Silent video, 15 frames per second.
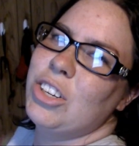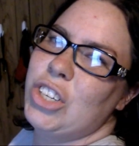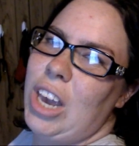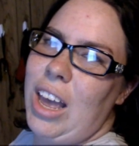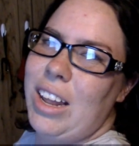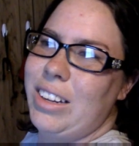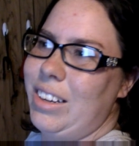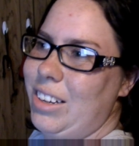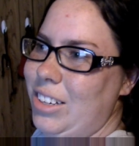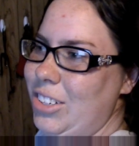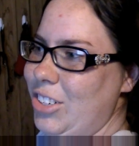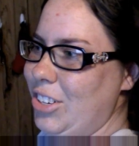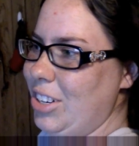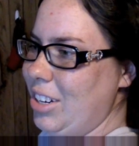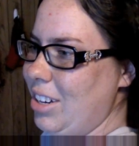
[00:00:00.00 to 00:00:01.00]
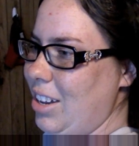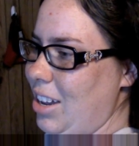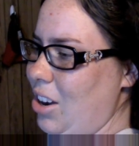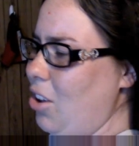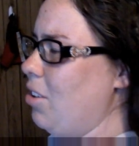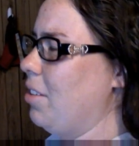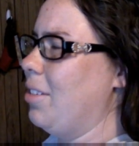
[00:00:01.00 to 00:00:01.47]
Challenge
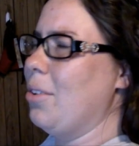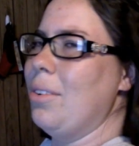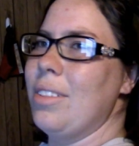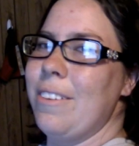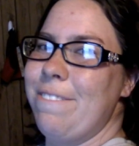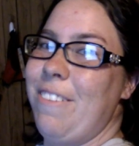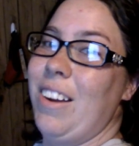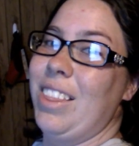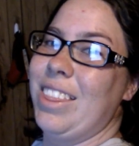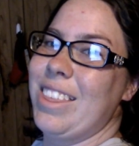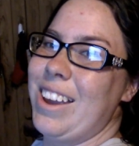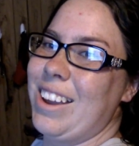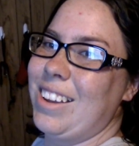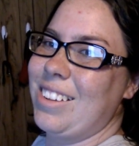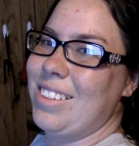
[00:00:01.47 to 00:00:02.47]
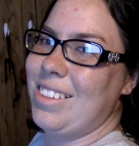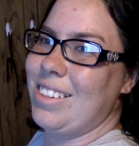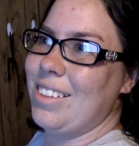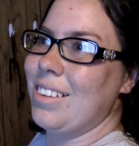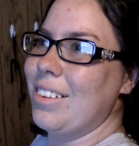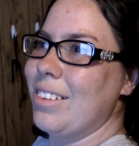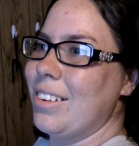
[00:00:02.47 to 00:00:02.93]
and all sorts of fun things.